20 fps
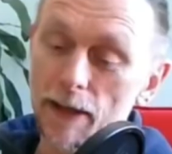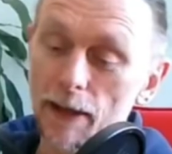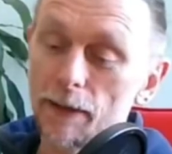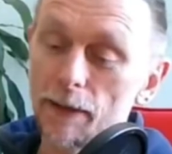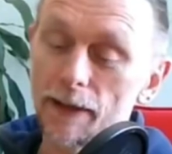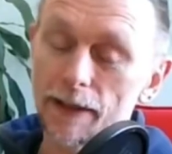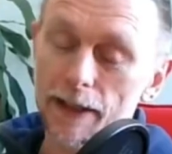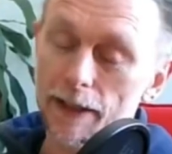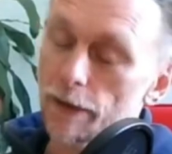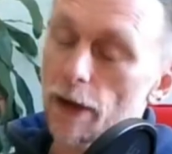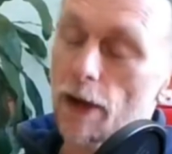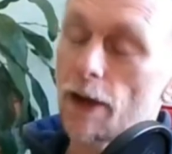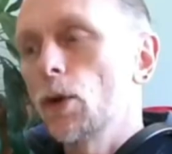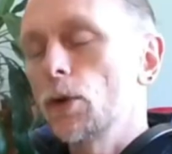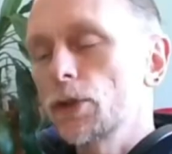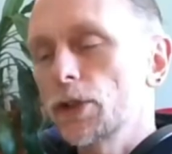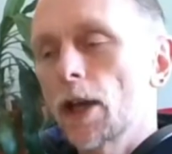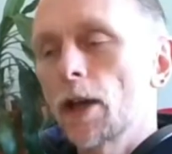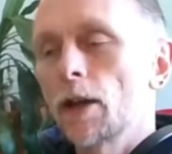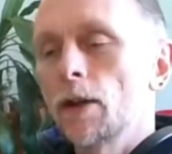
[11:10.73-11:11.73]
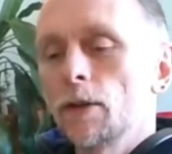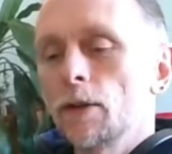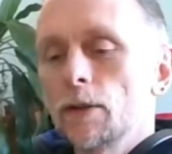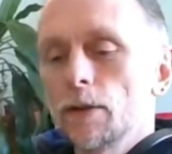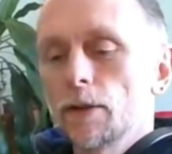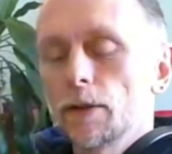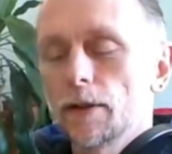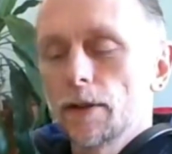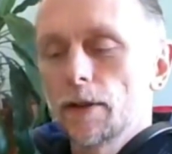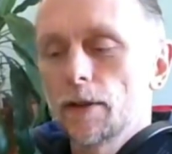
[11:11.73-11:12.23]
want to give off. So
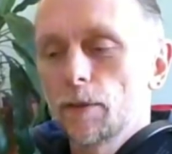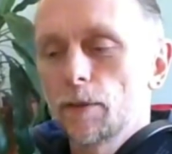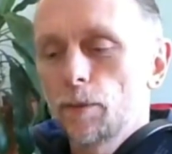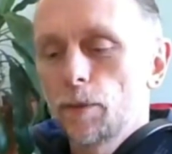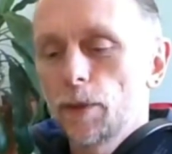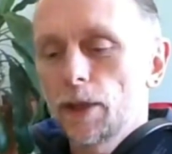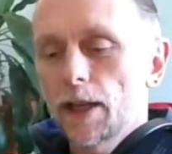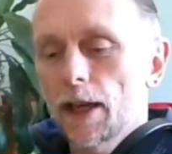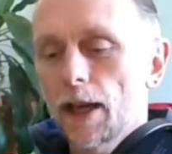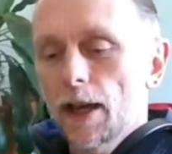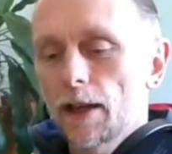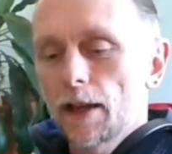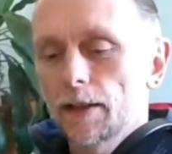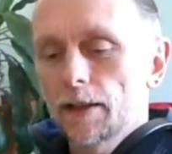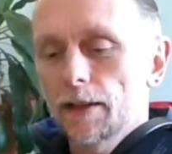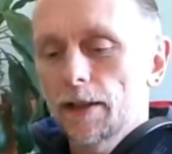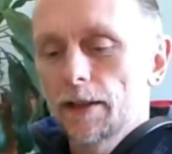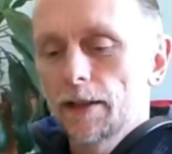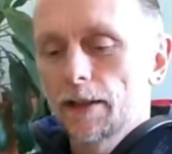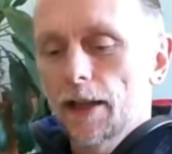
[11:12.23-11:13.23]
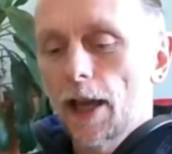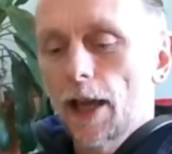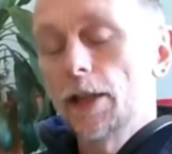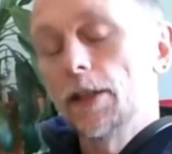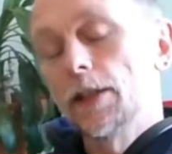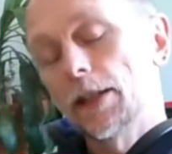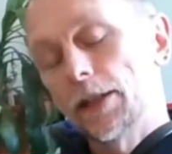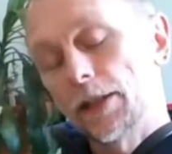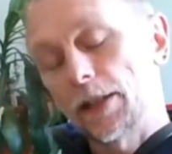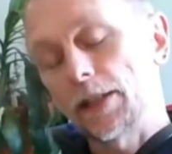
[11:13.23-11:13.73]
because
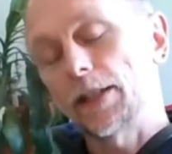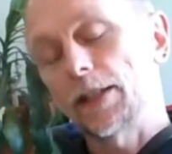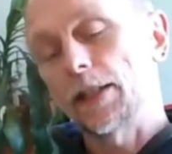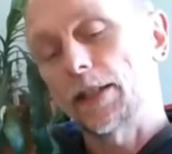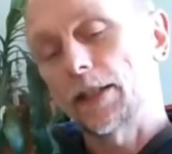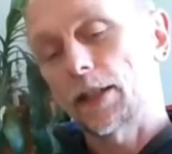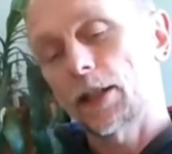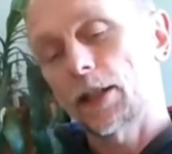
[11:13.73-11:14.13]
and this is